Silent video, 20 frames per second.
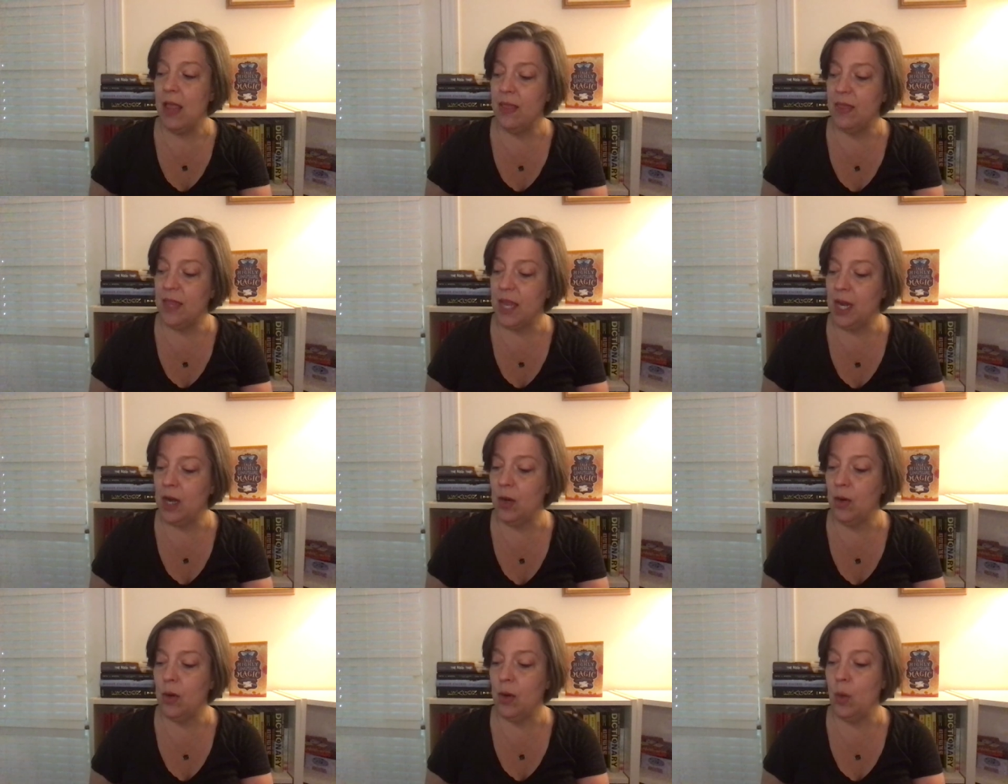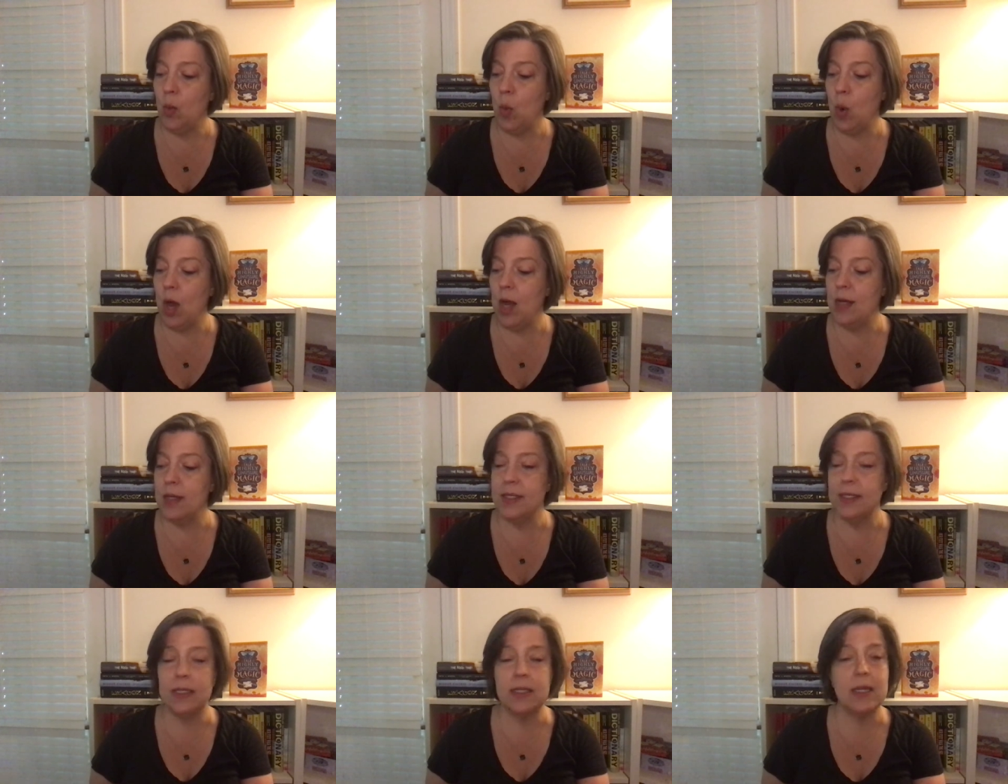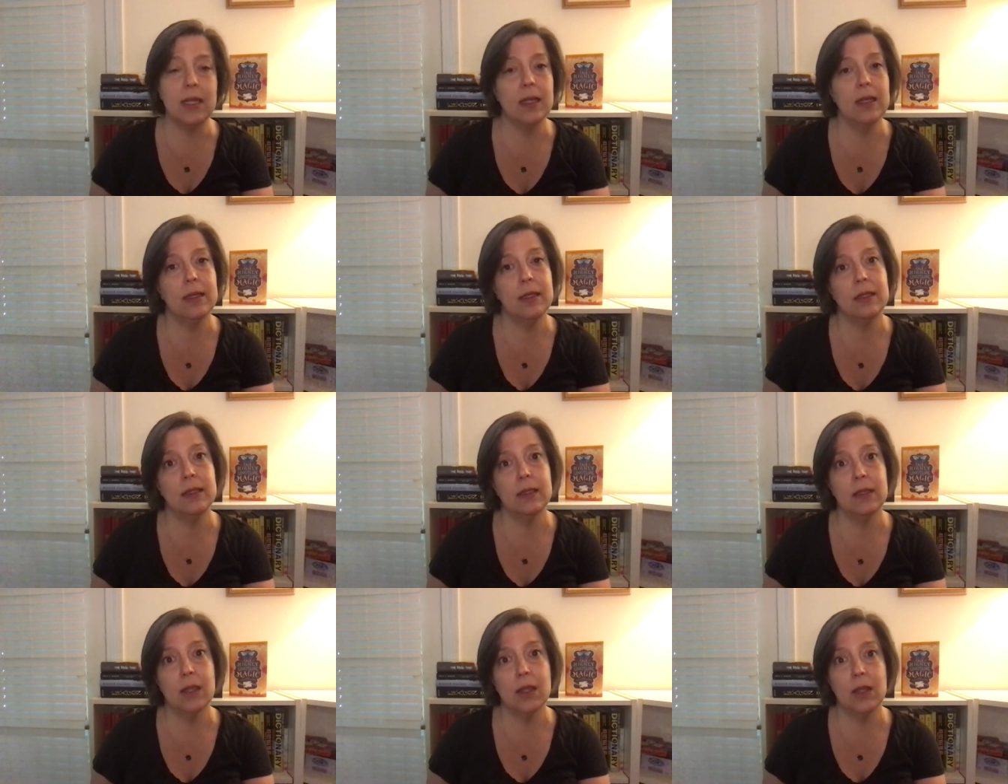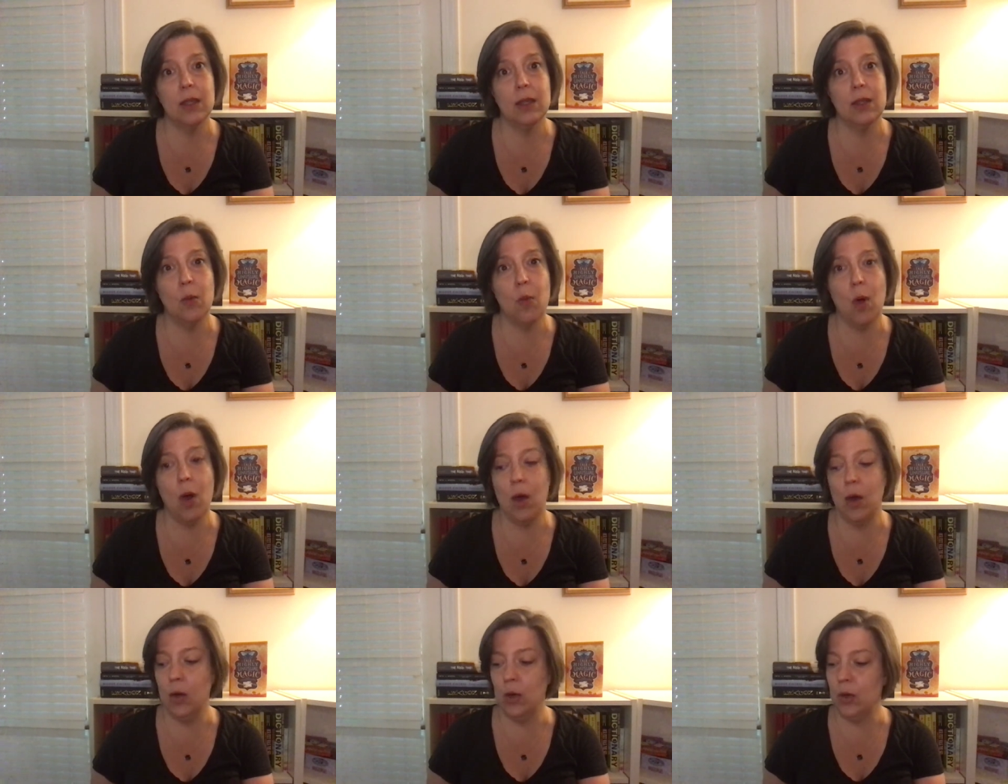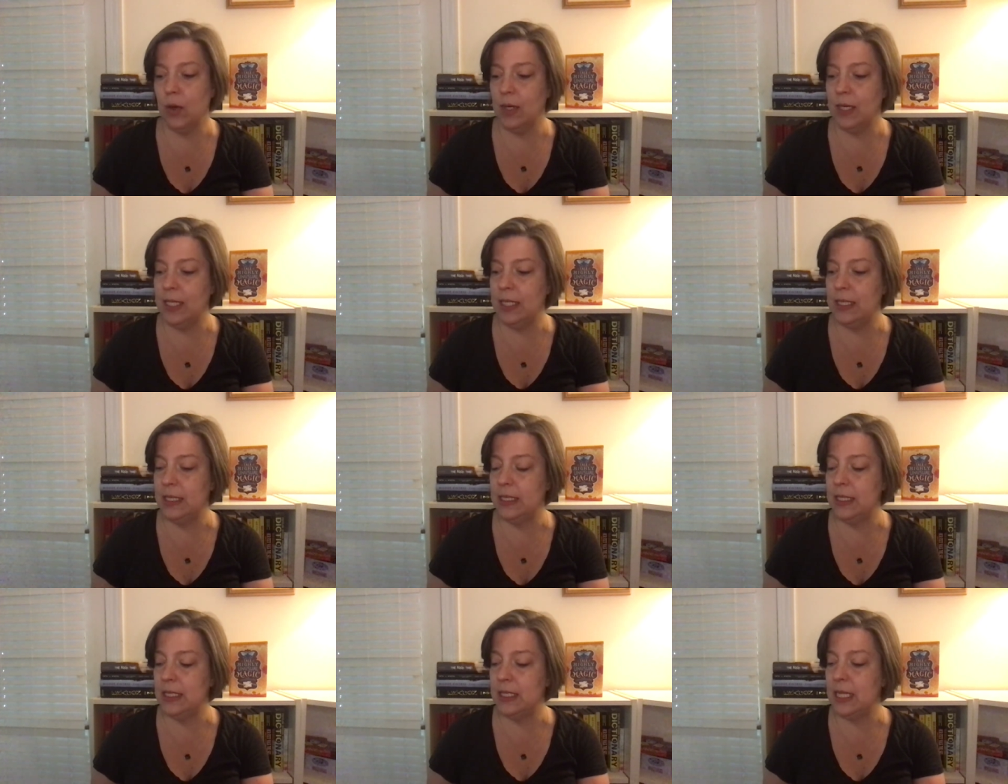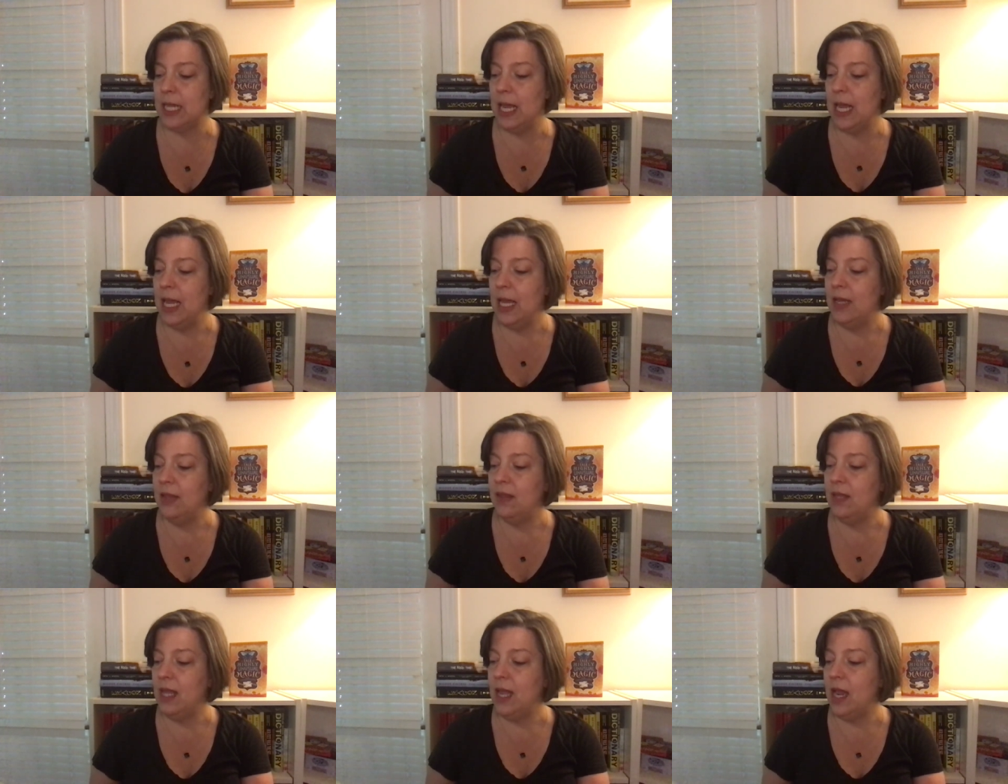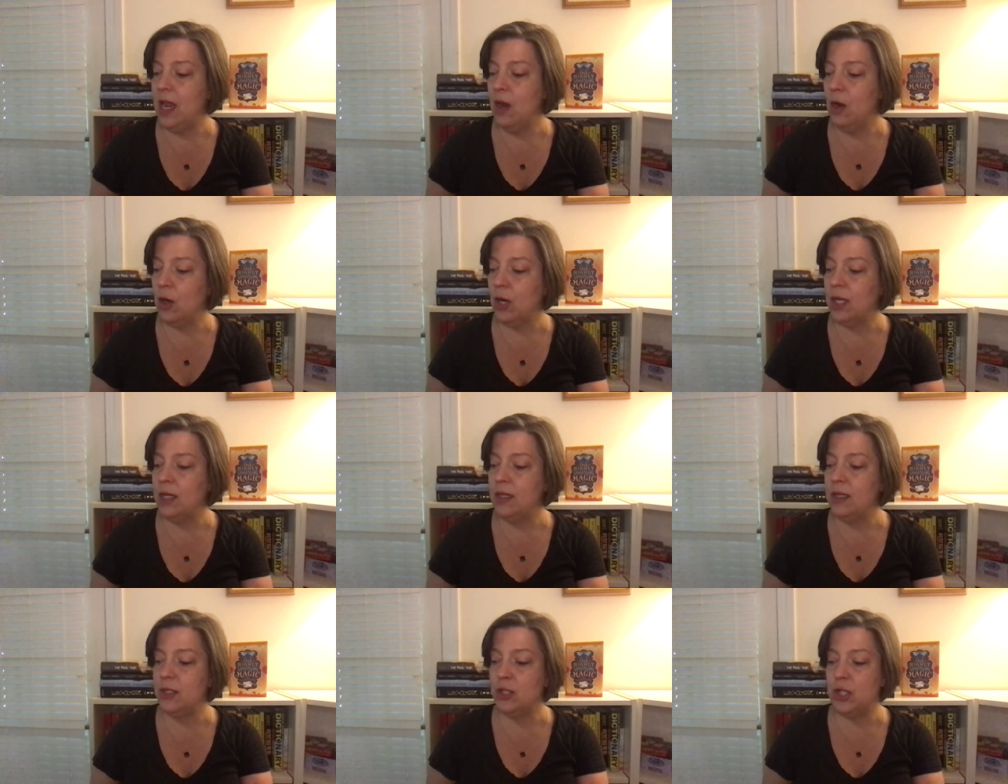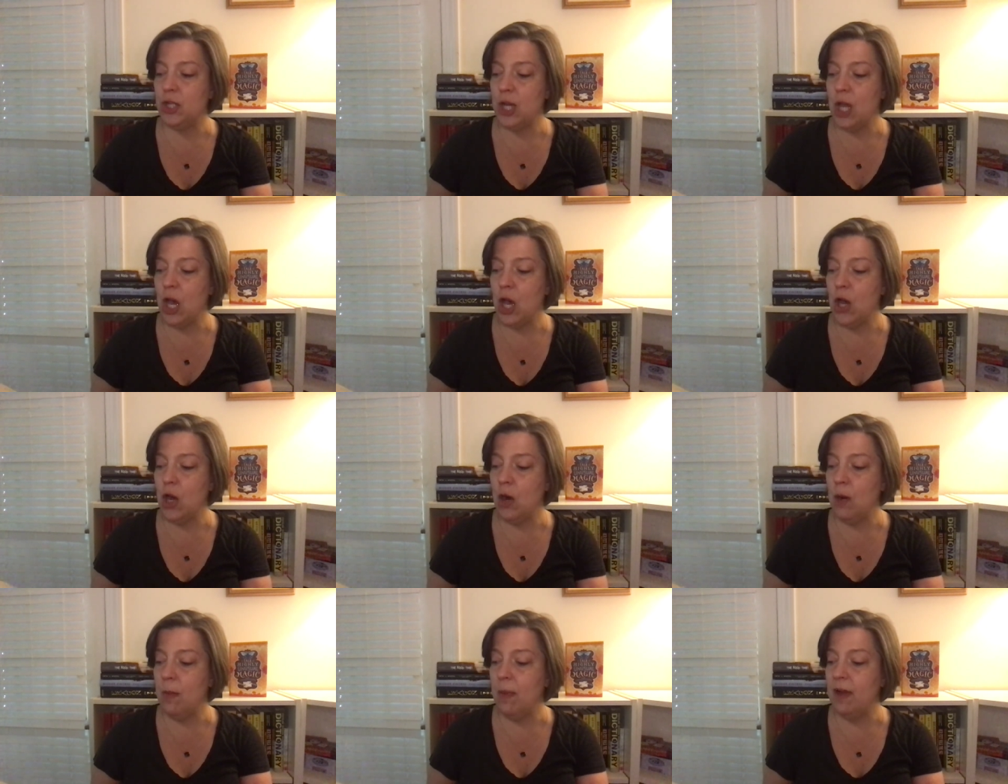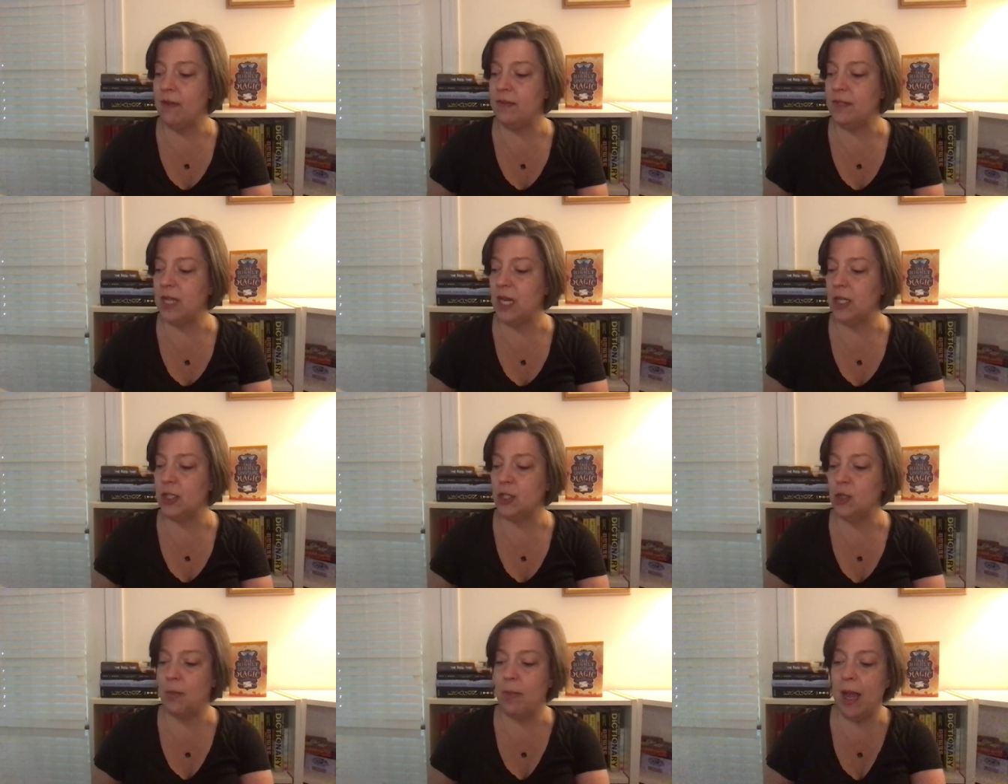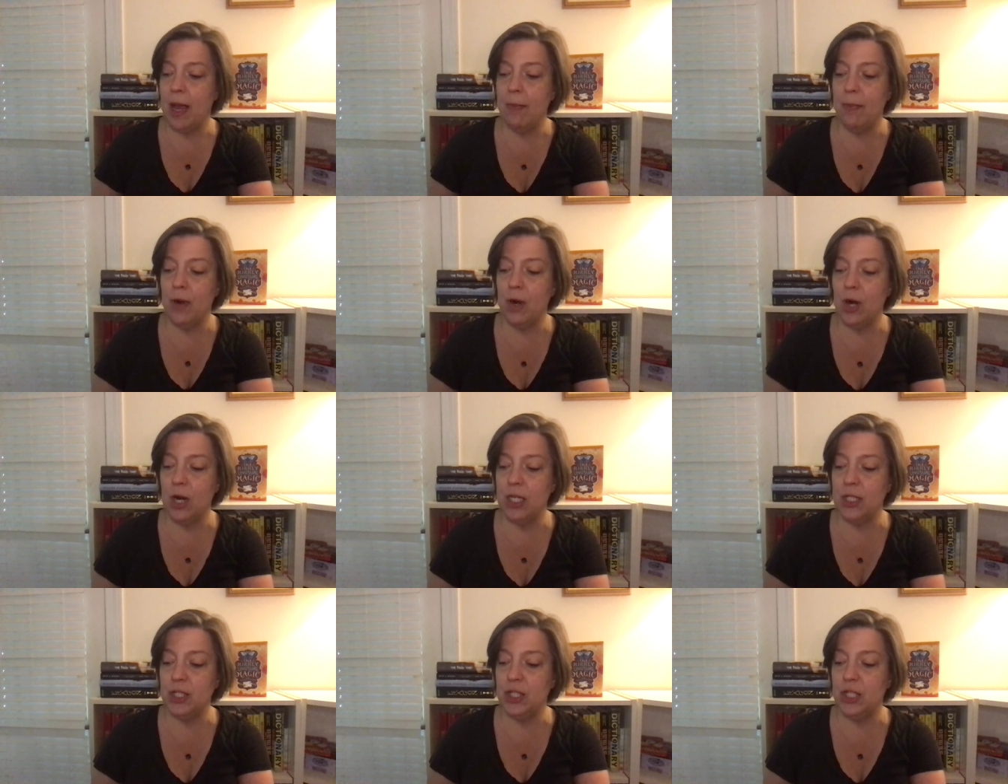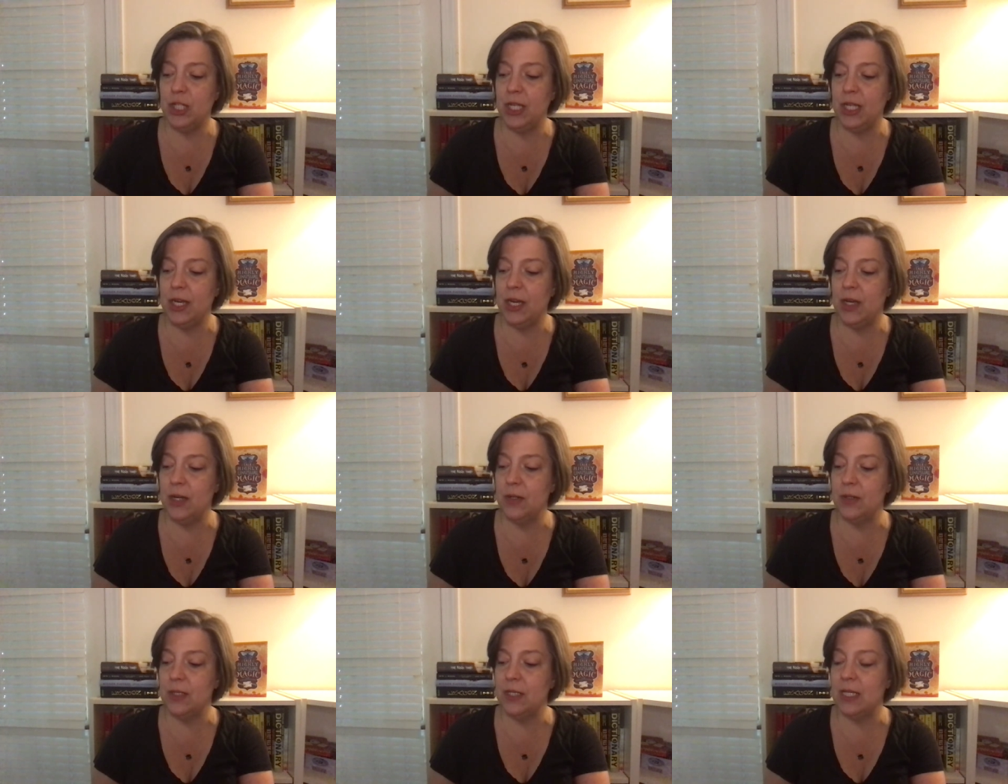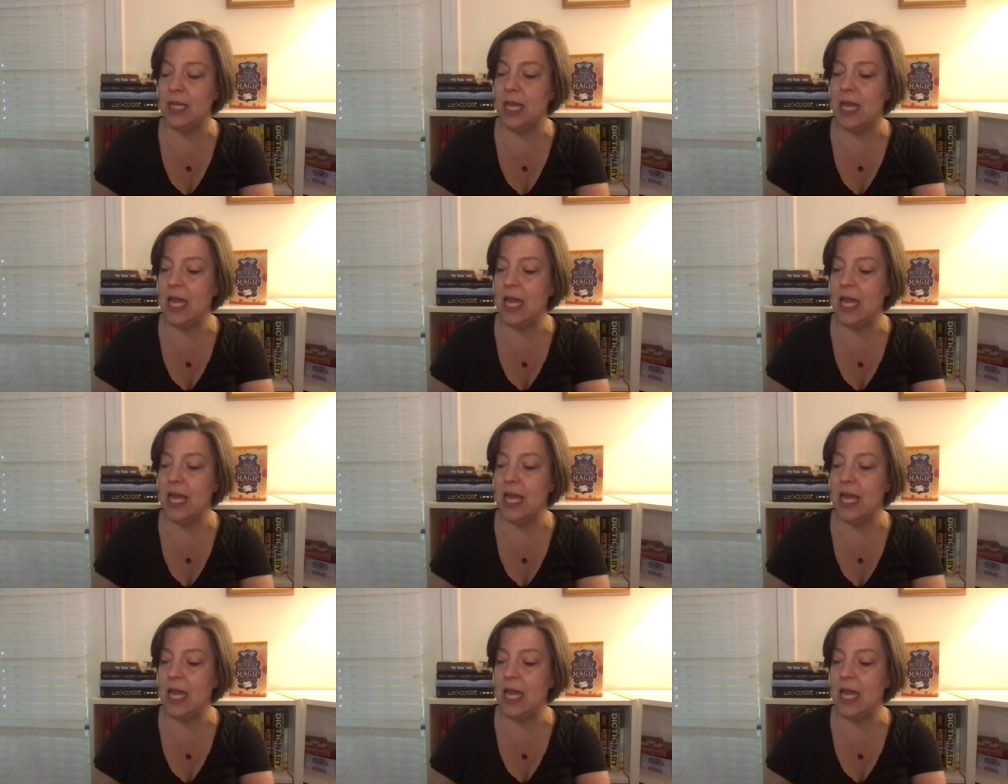There it was the Walgreens, the air conditioned home of Dr. Pepper and Cheetos.